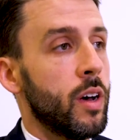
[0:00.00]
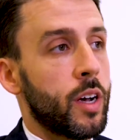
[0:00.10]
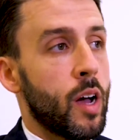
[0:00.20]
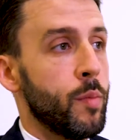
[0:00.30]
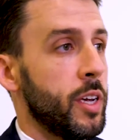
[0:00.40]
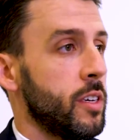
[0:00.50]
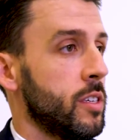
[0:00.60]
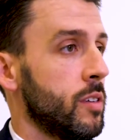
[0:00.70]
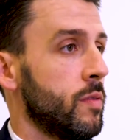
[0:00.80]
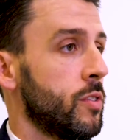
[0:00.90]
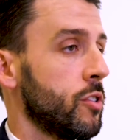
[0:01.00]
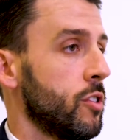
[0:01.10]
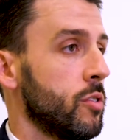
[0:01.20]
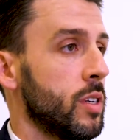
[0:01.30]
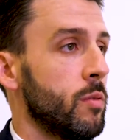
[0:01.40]
a combination of
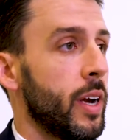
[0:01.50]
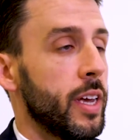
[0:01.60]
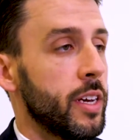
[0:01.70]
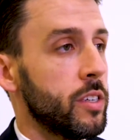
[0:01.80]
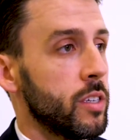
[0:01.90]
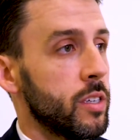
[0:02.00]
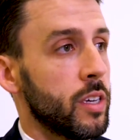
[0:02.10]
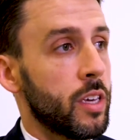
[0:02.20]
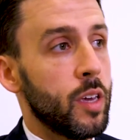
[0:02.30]
surgery, radiation, and